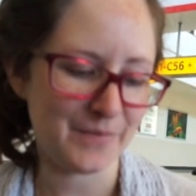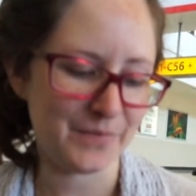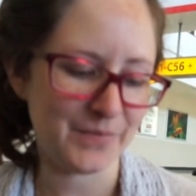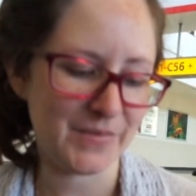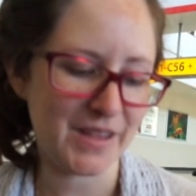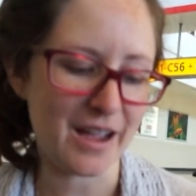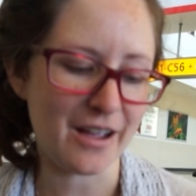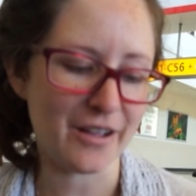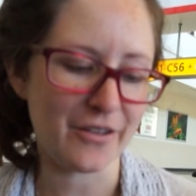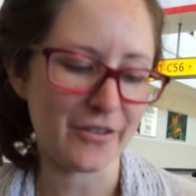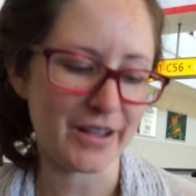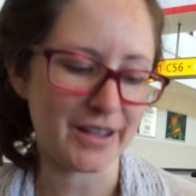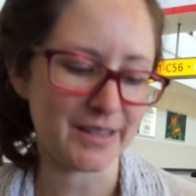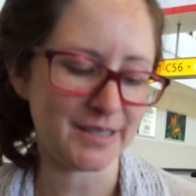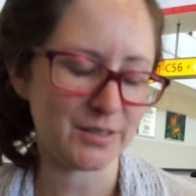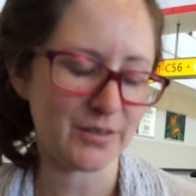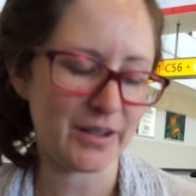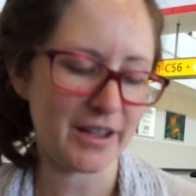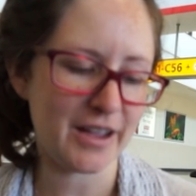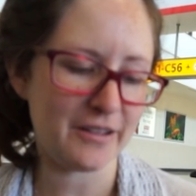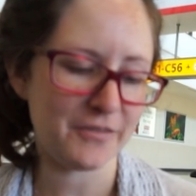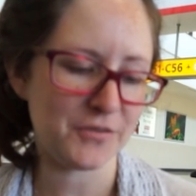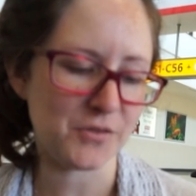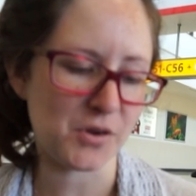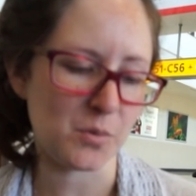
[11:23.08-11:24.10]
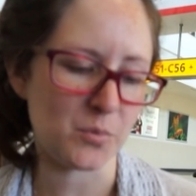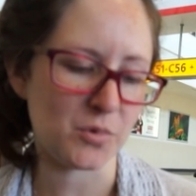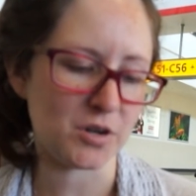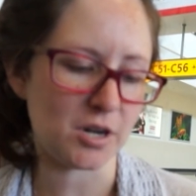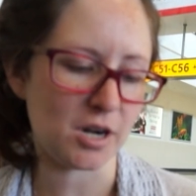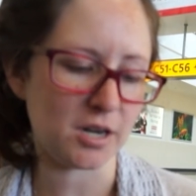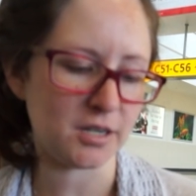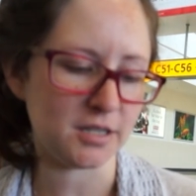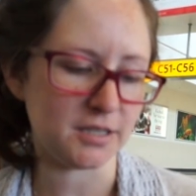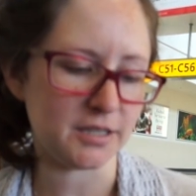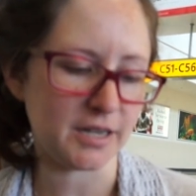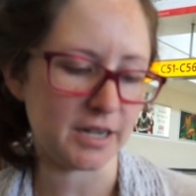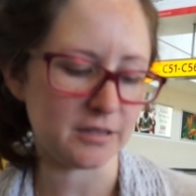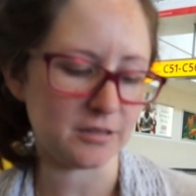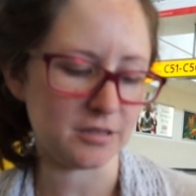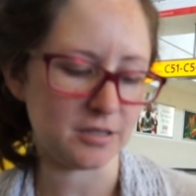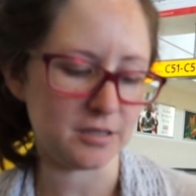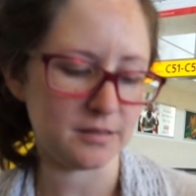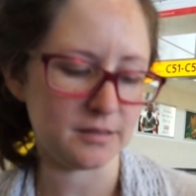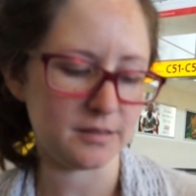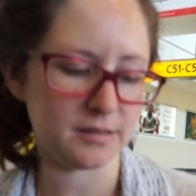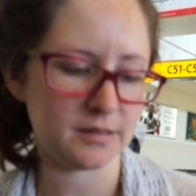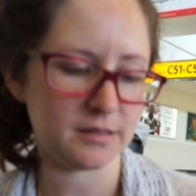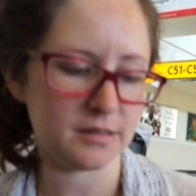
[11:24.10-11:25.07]
Yeah, okay, so I have 3 more dark
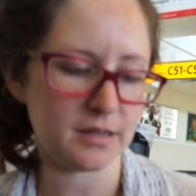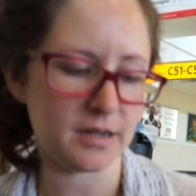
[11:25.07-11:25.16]
detectors.